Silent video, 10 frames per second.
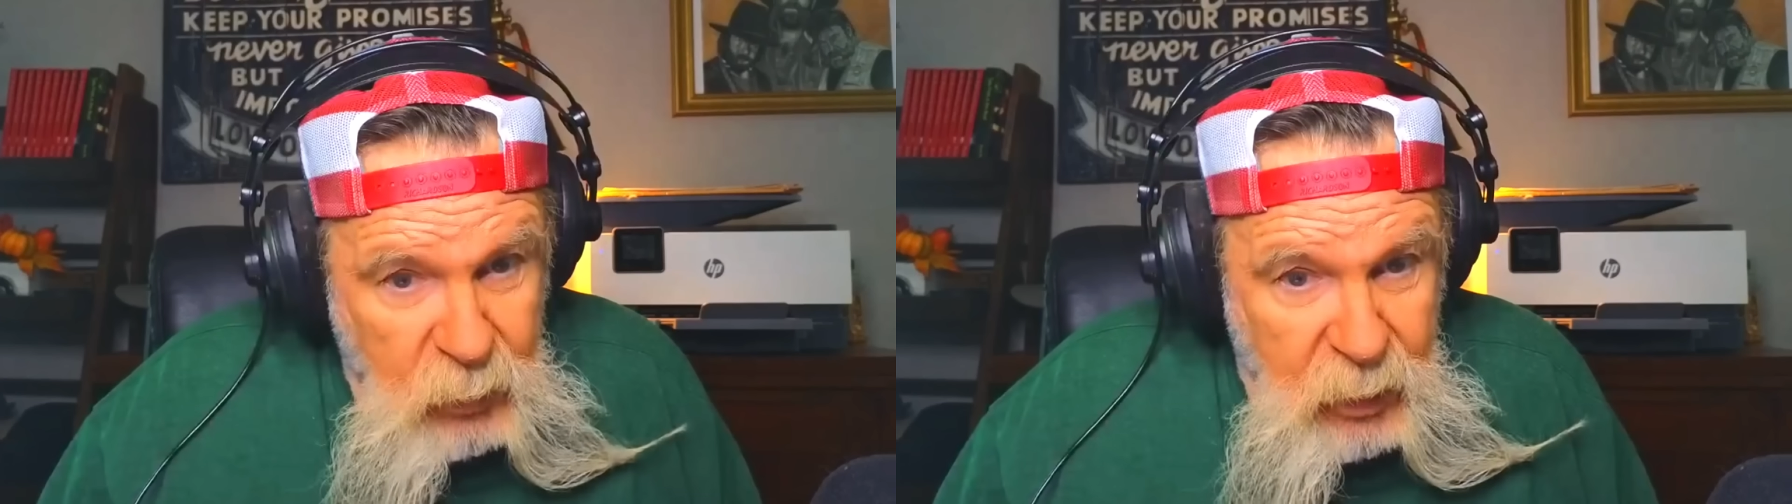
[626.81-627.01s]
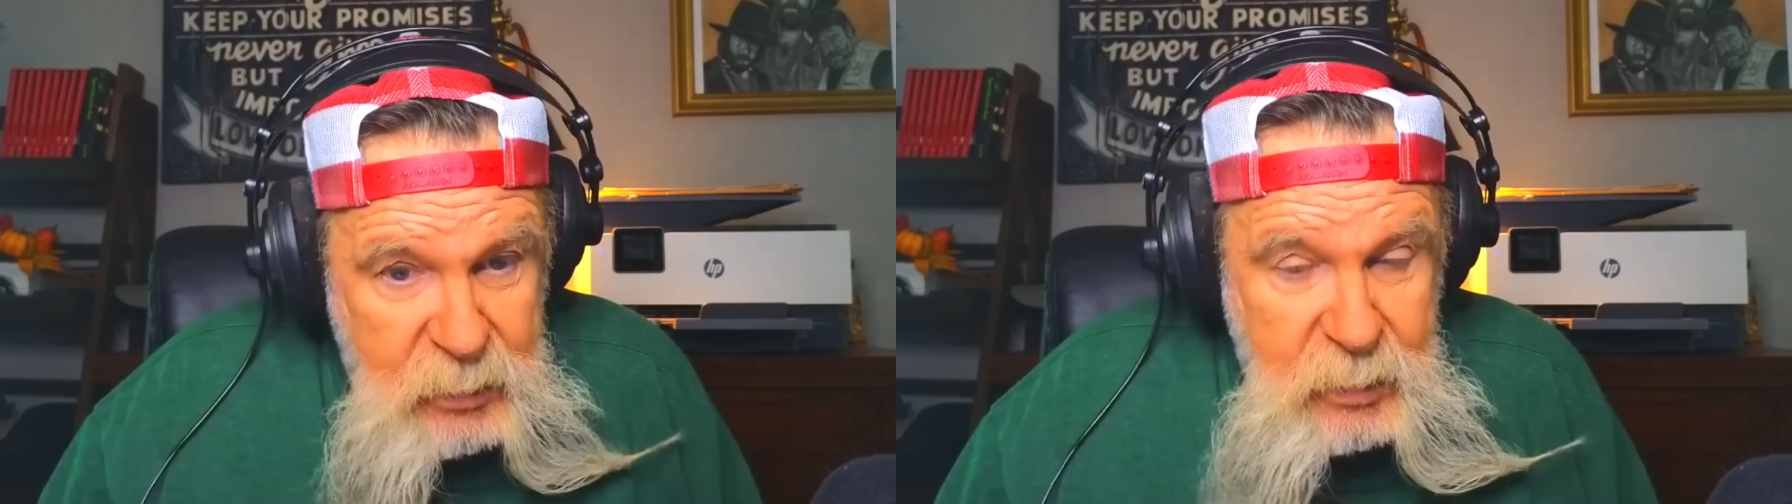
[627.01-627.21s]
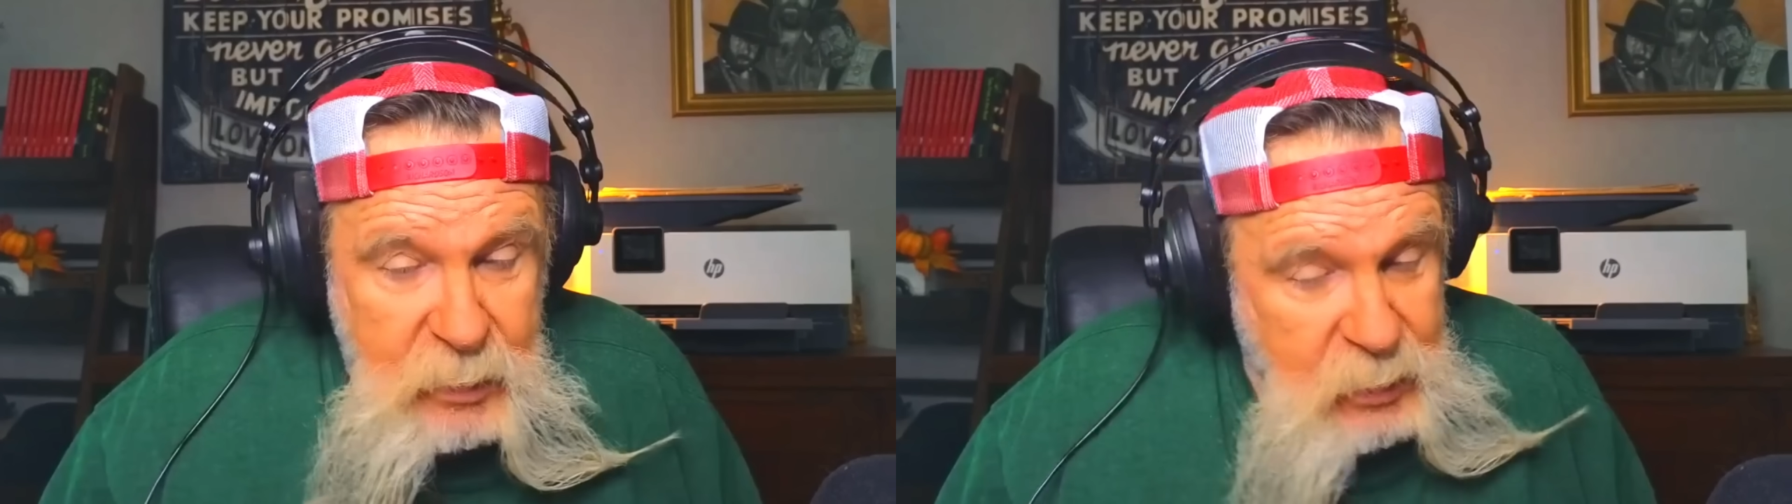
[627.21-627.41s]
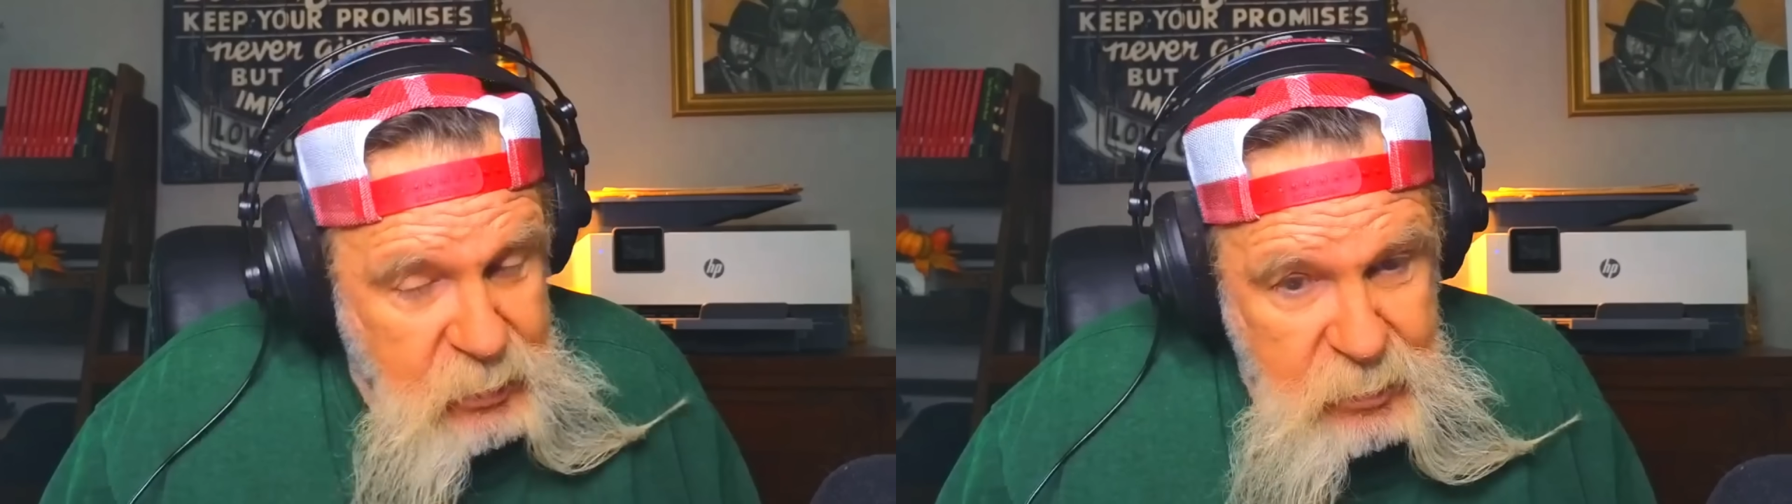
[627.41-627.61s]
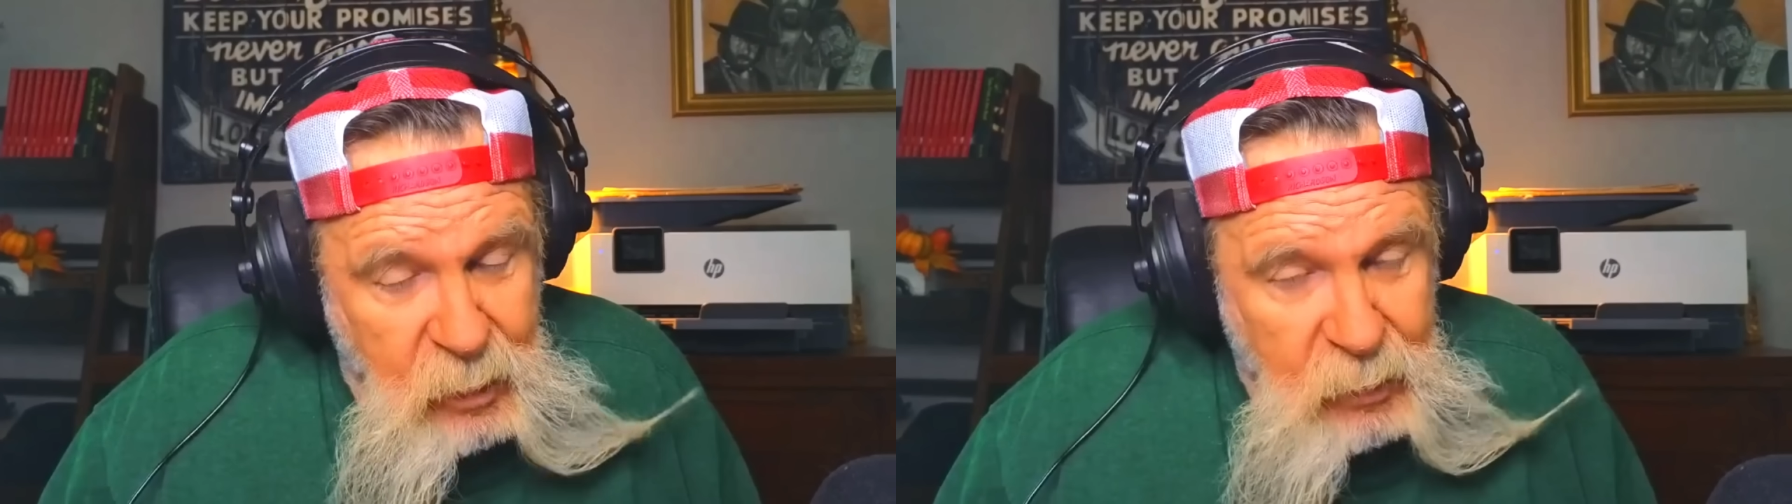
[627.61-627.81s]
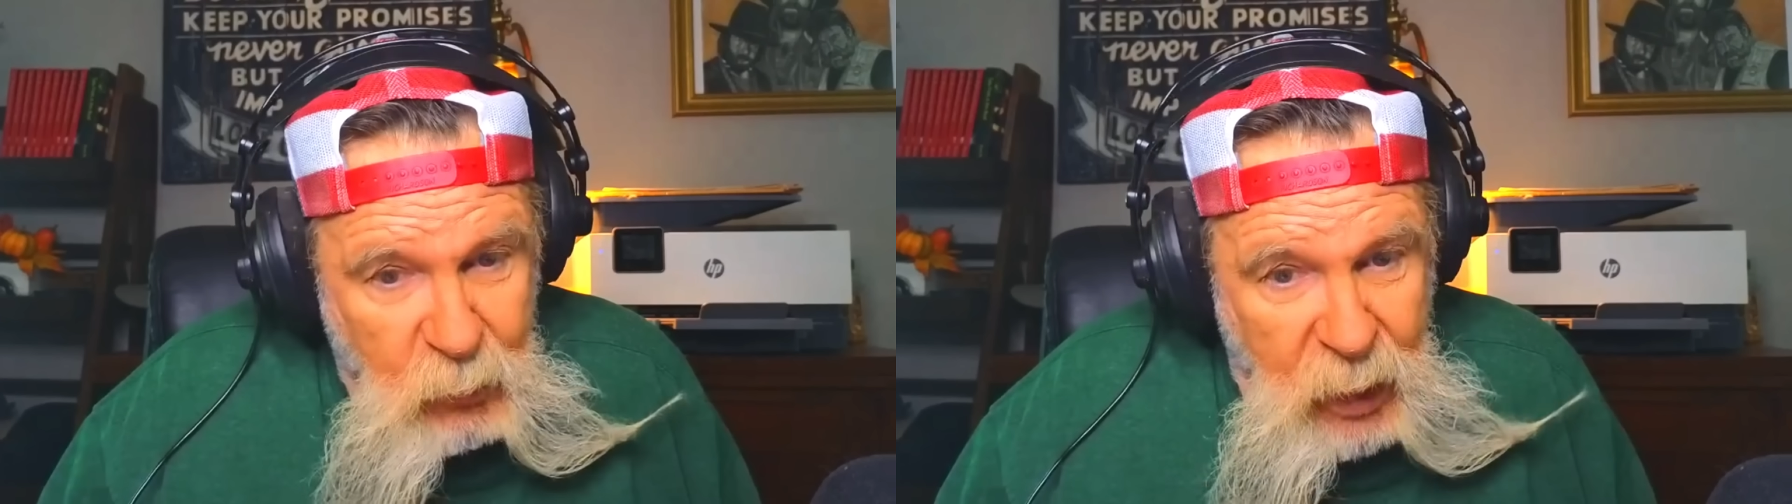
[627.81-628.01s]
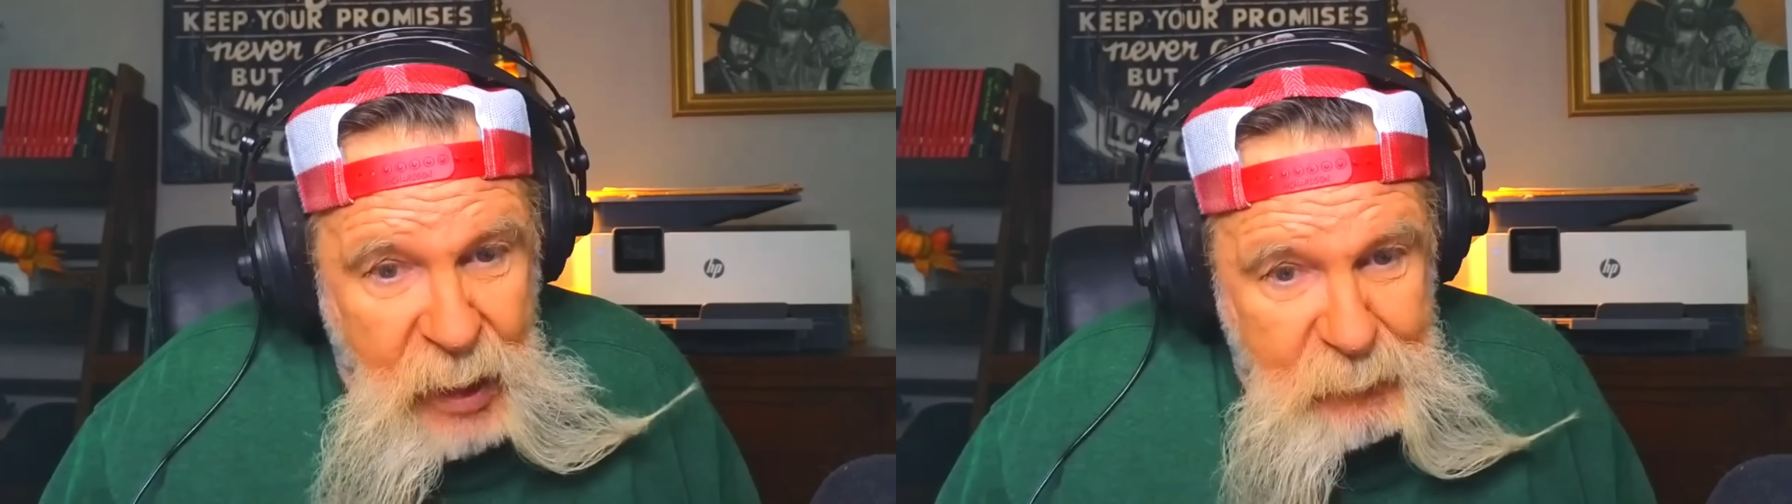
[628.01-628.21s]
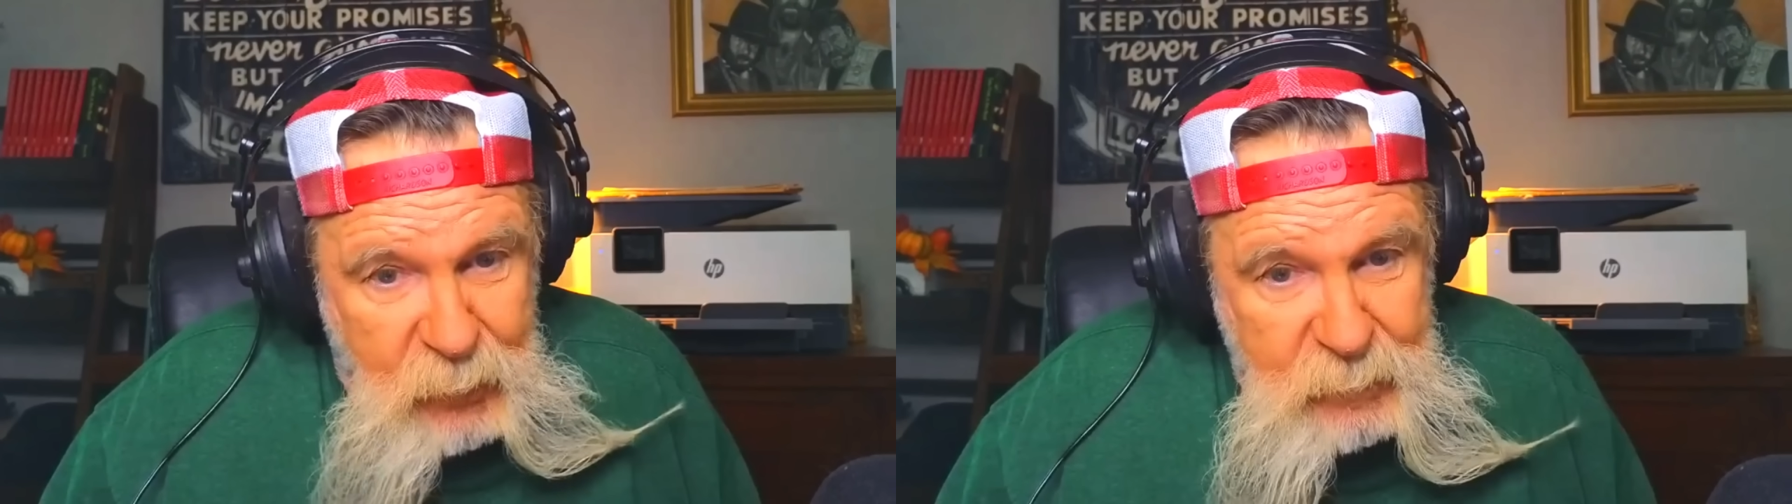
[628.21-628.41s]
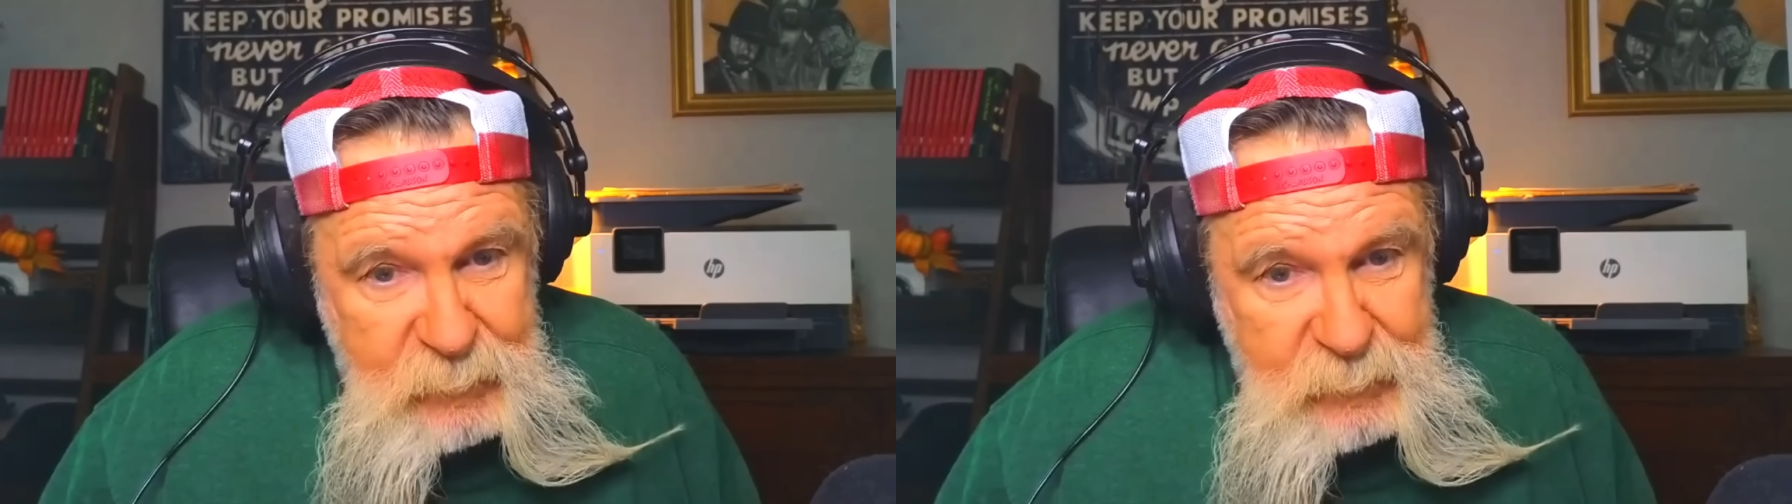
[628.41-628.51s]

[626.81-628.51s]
I said, this is not going to happen.